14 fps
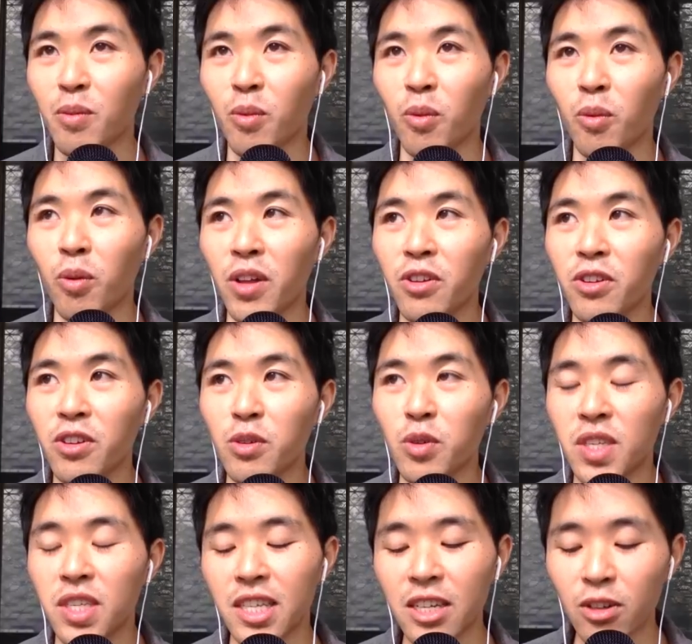whether you
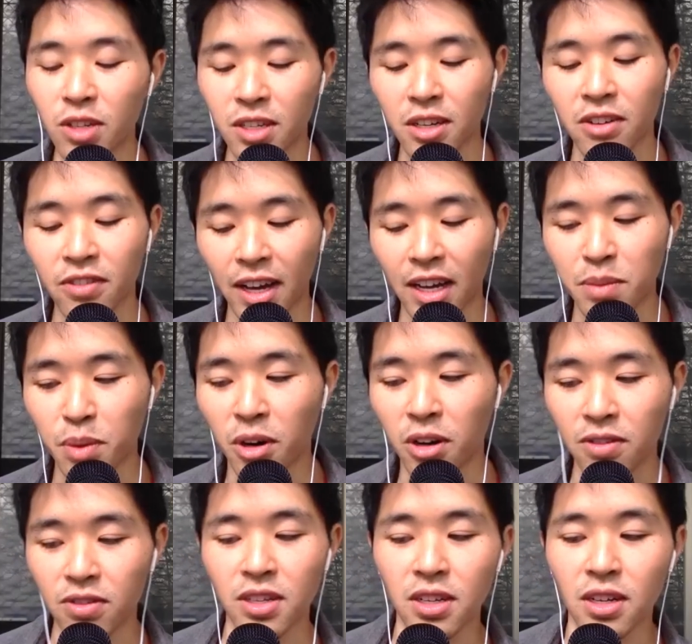see yourself as part
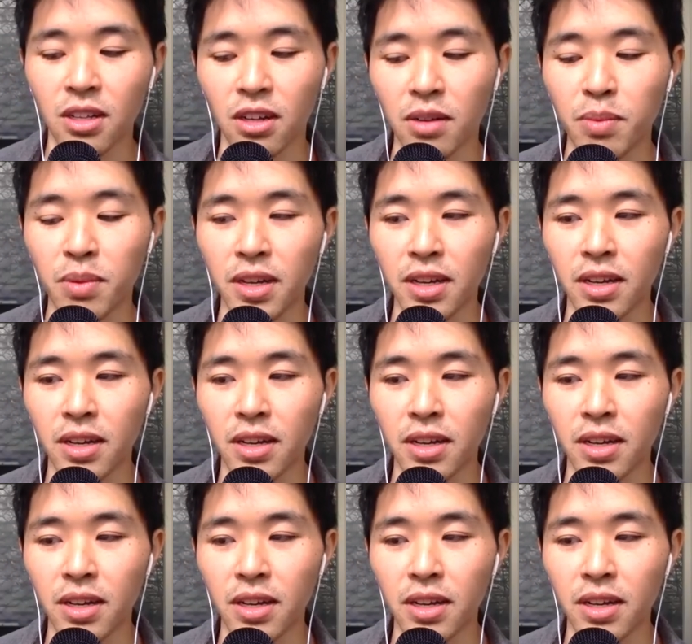of this club, like